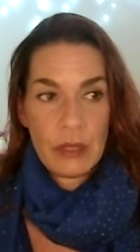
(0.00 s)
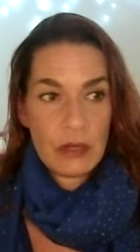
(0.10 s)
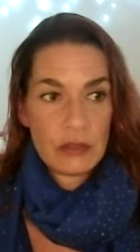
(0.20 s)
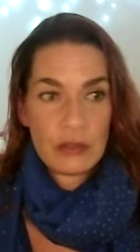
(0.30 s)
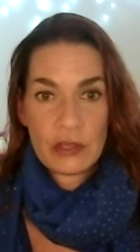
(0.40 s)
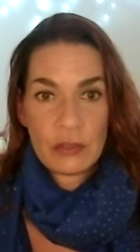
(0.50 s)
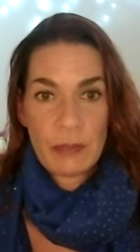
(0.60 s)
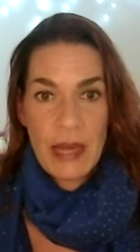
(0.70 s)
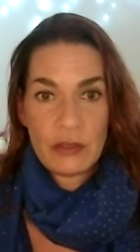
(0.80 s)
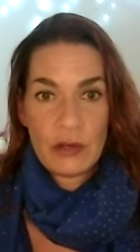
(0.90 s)
because it's
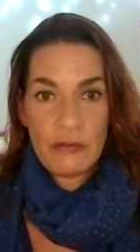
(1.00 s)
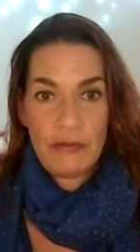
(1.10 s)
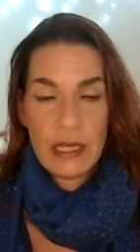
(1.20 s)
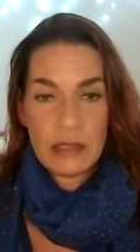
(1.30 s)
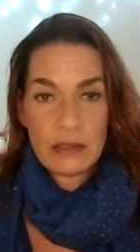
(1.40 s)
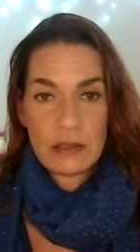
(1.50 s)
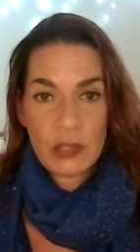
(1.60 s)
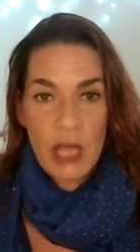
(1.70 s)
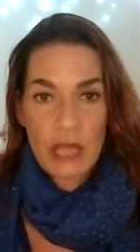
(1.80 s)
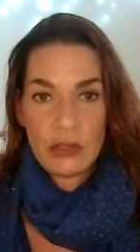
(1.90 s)
just based on fears.
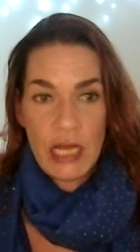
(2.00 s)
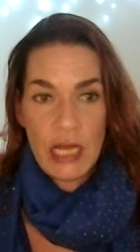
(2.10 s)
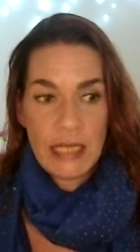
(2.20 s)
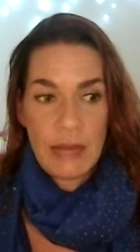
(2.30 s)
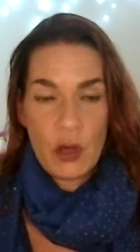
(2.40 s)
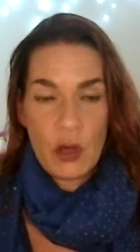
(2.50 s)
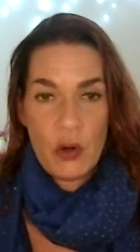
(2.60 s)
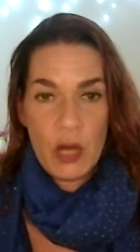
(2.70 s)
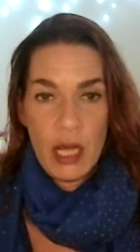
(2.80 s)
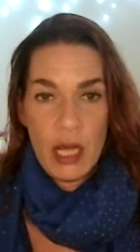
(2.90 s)
So as you let them
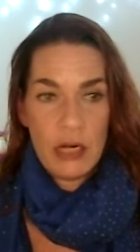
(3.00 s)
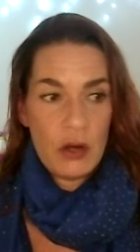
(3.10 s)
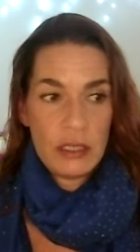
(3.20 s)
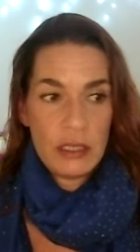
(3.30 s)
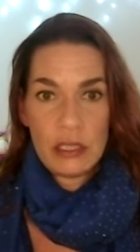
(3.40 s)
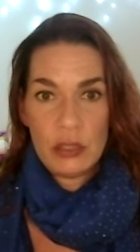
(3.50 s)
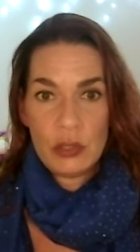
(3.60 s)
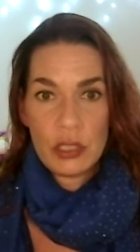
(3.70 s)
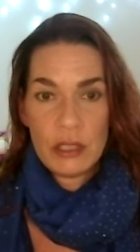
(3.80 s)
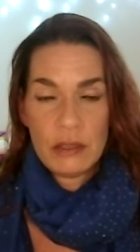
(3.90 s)
go and all these
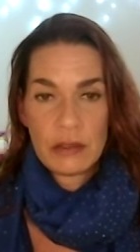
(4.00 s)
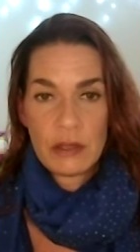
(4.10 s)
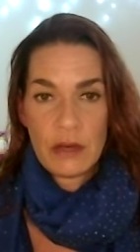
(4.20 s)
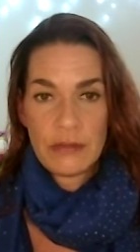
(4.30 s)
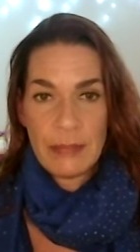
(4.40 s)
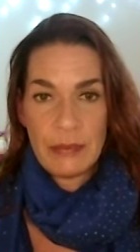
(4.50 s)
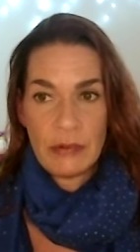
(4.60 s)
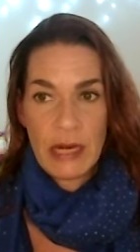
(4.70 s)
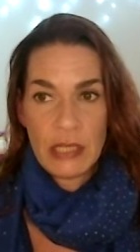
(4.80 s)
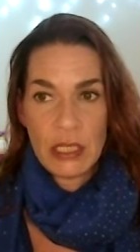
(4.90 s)
illusions of
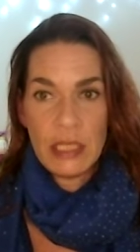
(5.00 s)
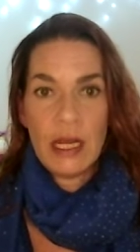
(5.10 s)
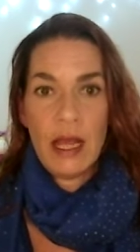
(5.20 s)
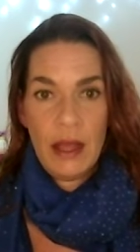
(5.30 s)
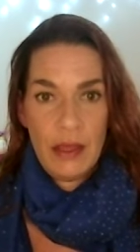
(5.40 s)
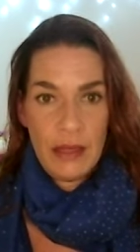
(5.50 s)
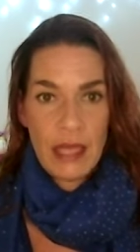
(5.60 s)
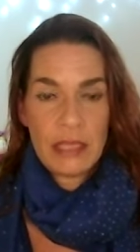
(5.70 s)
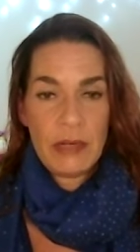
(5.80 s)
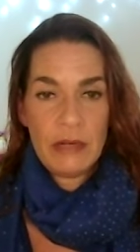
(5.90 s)
separation,
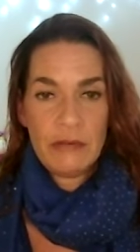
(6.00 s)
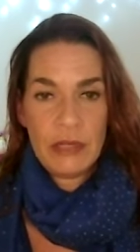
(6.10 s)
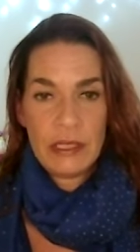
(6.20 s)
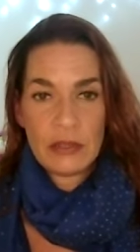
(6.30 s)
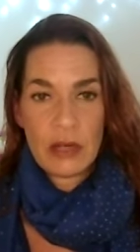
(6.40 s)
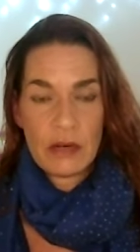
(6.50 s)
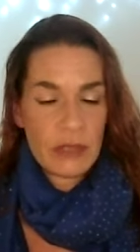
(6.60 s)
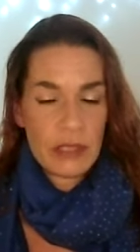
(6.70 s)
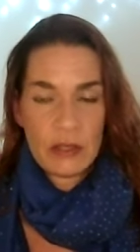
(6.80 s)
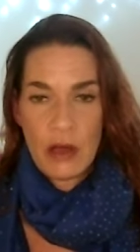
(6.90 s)
that's when it fully
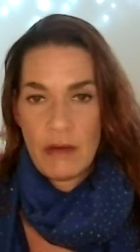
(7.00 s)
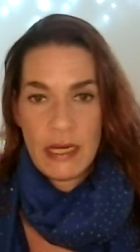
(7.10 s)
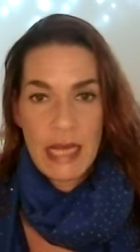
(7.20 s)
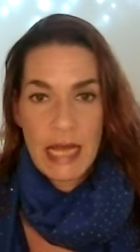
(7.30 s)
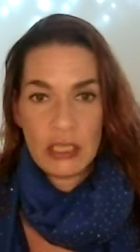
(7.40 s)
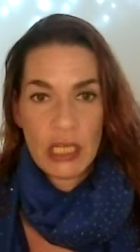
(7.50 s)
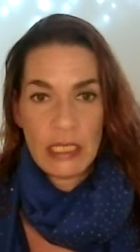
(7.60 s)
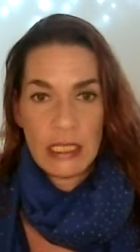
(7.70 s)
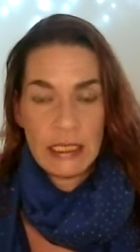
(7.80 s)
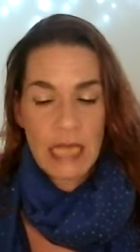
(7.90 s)
dissolves. It's already
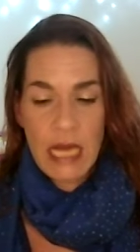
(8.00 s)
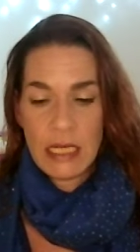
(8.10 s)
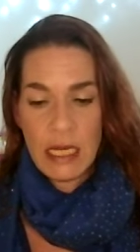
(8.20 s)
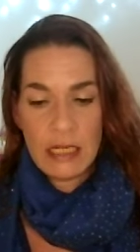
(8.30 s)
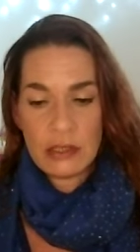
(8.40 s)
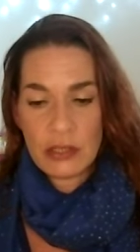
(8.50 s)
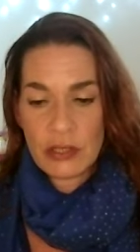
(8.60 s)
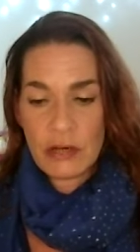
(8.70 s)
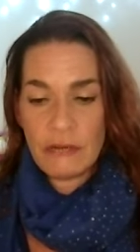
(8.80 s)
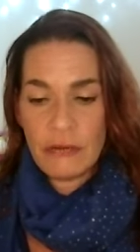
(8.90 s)
energetically done and it's
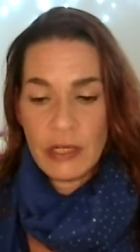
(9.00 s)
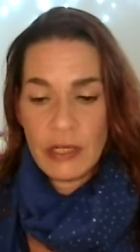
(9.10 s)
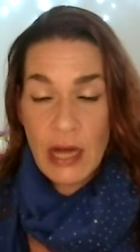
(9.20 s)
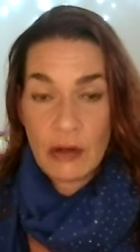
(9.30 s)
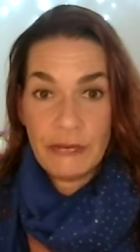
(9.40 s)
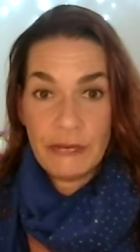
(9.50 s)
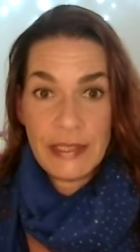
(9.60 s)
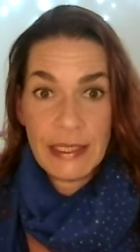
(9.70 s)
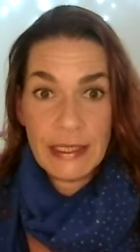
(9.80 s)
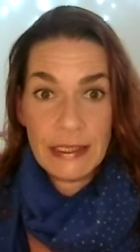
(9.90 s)
just unfolding now in the
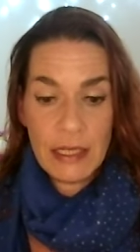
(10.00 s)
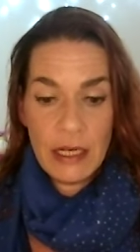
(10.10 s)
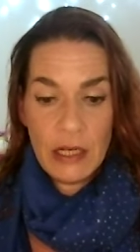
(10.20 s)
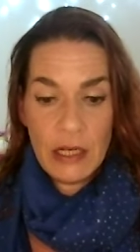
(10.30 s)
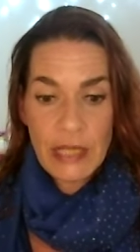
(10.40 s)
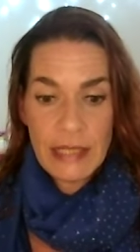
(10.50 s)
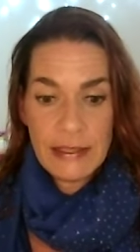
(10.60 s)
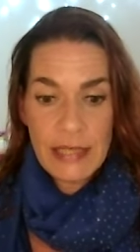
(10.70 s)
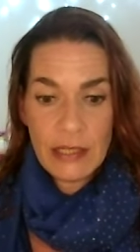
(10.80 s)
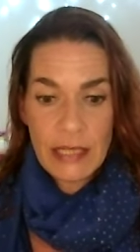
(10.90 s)
physical. So
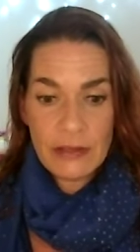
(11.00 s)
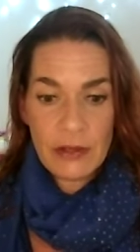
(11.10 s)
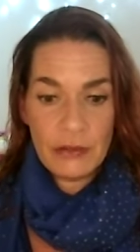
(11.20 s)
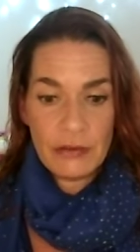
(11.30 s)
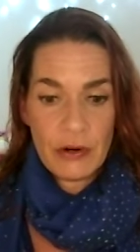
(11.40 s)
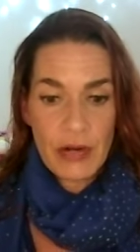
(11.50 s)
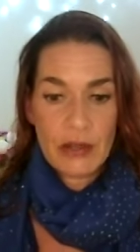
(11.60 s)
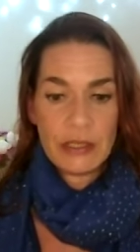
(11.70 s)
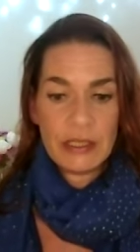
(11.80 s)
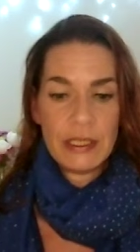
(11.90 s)
let's see how that's going to roll
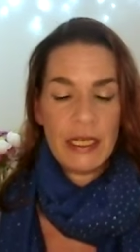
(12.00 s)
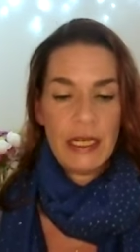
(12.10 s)
out